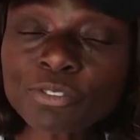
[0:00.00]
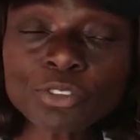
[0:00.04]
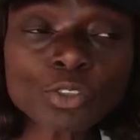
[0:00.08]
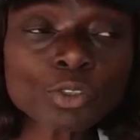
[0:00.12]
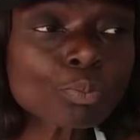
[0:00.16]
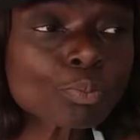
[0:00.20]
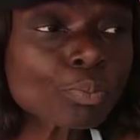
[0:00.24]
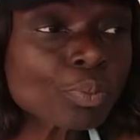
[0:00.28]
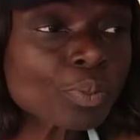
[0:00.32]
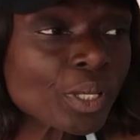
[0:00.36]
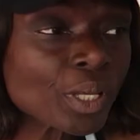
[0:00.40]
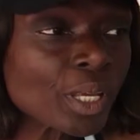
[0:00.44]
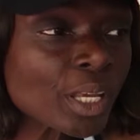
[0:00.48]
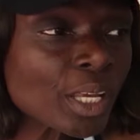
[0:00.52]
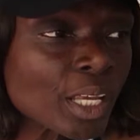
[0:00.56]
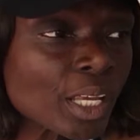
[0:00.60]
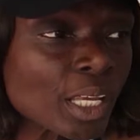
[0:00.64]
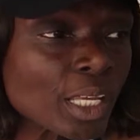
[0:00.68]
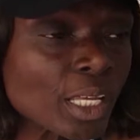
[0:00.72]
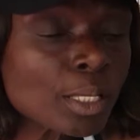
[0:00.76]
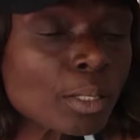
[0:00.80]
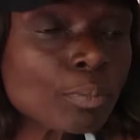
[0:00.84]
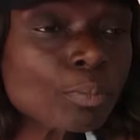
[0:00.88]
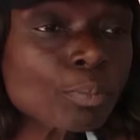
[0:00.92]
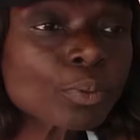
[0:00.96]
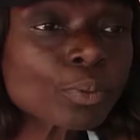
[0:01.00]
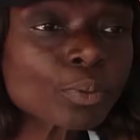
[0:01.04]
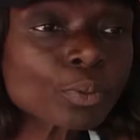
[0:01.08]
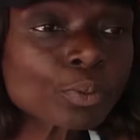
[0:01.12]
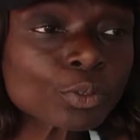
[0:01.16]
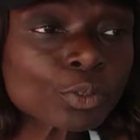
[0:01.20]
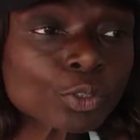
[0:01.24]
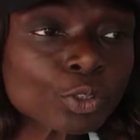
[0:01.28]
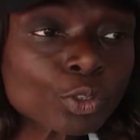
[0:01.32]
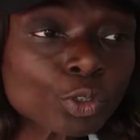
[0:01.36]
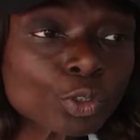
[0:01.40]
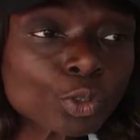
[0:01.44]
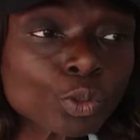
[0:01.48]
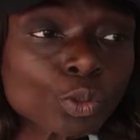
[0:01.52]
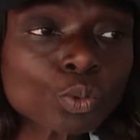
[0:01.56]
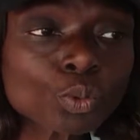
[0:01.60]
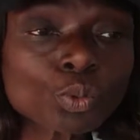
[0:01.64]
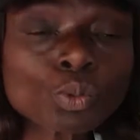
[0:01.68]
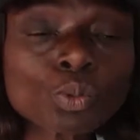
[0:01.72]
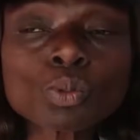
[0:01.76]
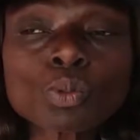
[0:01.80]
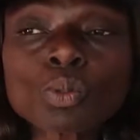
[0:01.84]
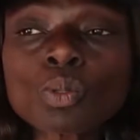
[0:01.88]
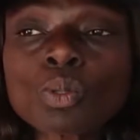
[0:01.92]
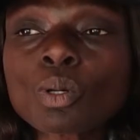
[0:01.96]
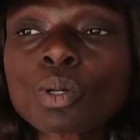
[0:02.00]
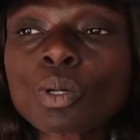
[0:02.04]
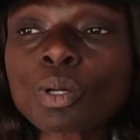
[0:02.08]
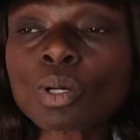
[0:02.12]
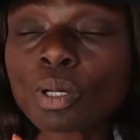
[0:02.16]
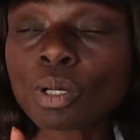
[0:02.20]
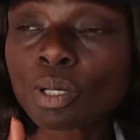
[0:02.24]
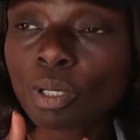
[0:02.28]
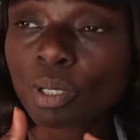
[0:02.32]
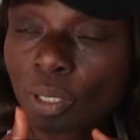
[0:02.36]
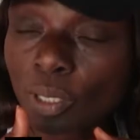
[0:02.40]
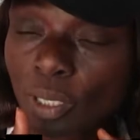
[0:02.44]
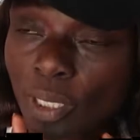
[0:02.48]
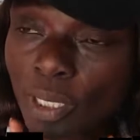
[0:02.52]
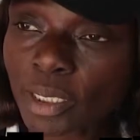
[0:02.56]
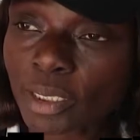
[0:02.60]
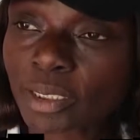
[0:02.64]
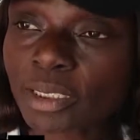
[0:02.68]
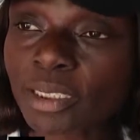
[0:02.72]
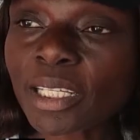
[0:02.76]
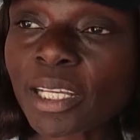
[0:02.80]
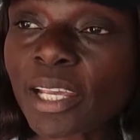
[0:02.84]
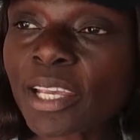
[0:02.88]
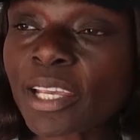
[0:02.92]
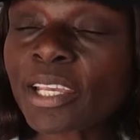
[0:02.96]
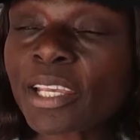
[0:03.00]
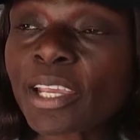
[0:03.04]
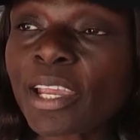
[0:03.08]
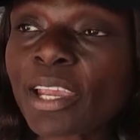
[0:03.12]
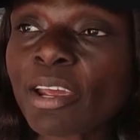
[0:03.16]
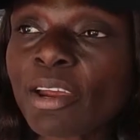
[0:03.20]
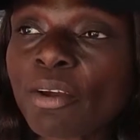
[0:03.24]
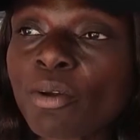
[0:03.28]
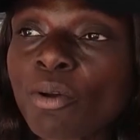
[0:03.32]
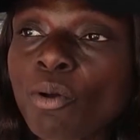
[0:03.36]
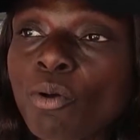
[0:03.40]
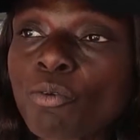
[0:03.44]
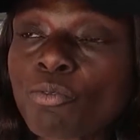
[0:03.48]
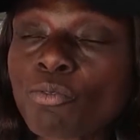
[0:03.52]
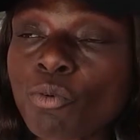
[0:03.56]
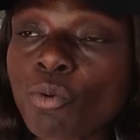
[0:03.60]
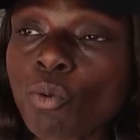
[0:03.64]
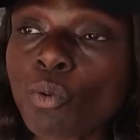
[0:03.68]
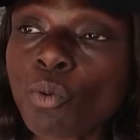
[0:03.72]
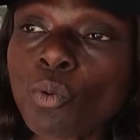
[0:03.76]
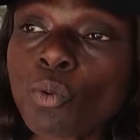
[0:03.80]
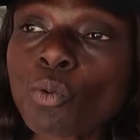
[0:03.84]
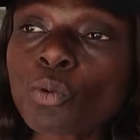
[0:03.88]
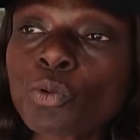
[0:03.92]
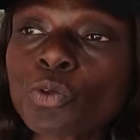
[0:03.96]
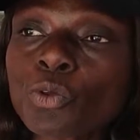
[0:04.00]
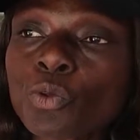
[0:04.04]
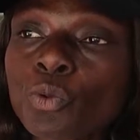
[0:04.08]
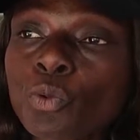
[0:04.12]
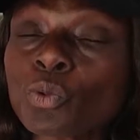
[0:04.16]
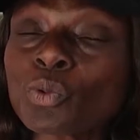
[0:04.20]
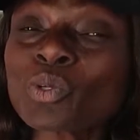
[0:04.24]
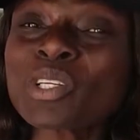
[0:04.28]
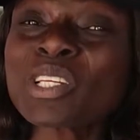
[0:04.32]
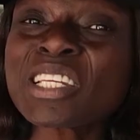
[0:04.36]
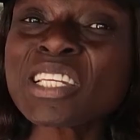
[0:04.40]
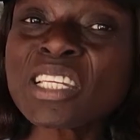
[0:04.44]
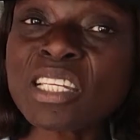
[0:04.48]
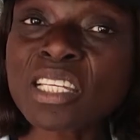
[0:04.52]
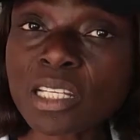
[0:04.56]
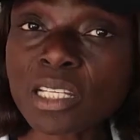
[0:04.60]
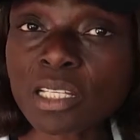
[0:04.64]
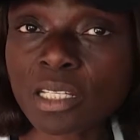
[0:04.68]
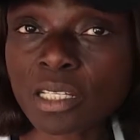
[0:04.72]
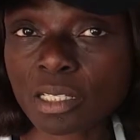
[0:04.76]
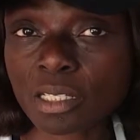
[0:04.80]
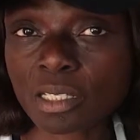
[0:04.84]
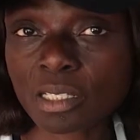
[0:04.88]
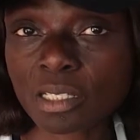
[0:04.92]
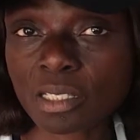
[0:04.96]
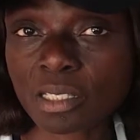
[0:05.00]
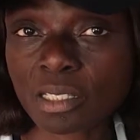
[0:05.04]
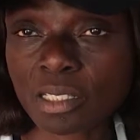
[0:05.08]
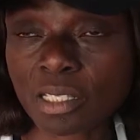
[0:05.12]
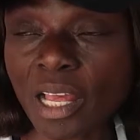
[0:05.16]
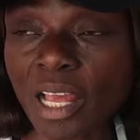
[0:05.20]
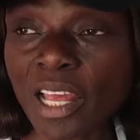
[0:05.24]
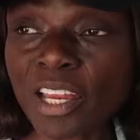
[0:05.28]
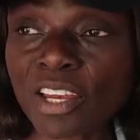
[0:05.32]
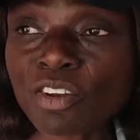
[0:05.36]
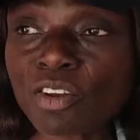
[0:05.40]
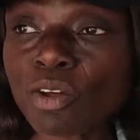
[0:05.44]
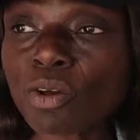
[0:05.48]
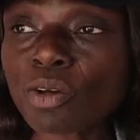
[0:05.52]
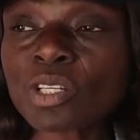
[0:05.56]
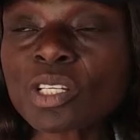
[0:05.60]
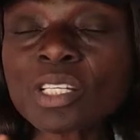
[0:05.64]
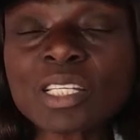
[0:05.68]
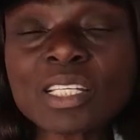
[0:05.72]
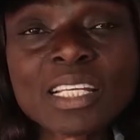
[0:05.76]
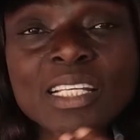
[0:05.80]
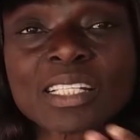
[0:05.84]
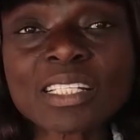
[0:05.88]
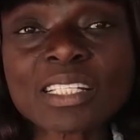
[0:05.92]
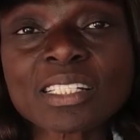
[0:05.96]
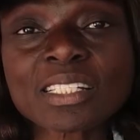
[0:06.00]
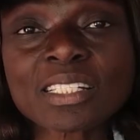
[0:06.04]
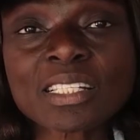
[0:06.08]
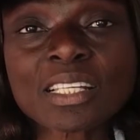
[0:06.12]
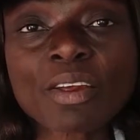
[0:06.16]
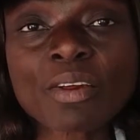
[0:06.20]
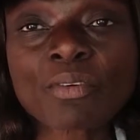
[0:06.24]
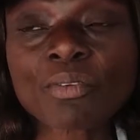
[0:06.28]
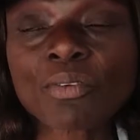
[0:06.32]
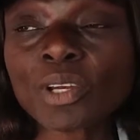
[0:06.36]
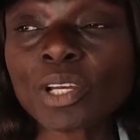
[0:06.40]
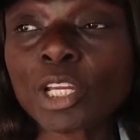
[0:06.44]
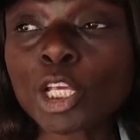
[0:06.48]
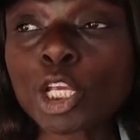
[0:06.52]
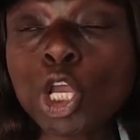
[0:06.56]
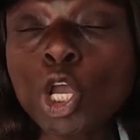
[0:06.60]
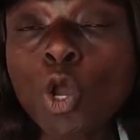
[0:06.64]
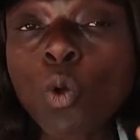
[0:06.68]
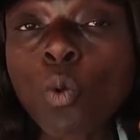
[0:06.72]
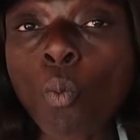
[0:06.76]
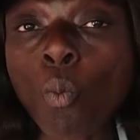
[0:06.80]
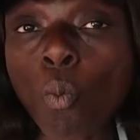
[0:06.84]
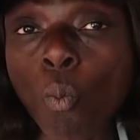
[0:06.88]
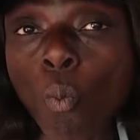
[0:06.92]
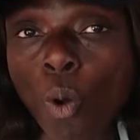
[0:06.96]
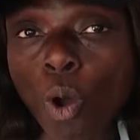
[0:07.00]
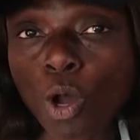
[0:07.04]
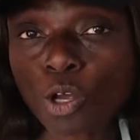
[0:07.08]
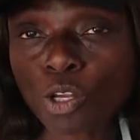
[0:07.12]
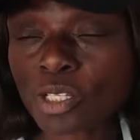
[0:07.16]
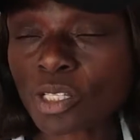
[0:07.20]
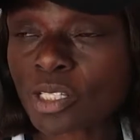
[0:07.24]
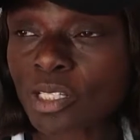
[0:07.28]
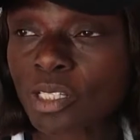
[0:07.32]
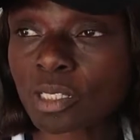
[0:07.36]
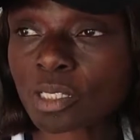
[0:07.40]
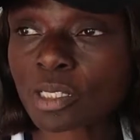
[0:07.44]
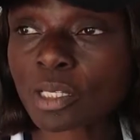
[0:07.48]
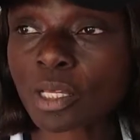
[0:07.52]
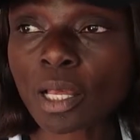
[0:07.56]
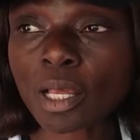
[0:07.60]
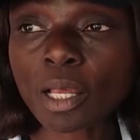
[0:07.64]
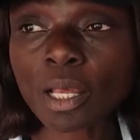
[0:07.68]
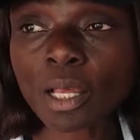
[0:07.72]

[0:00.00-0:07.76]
to be able to take care of all your needs and not necessarily wants.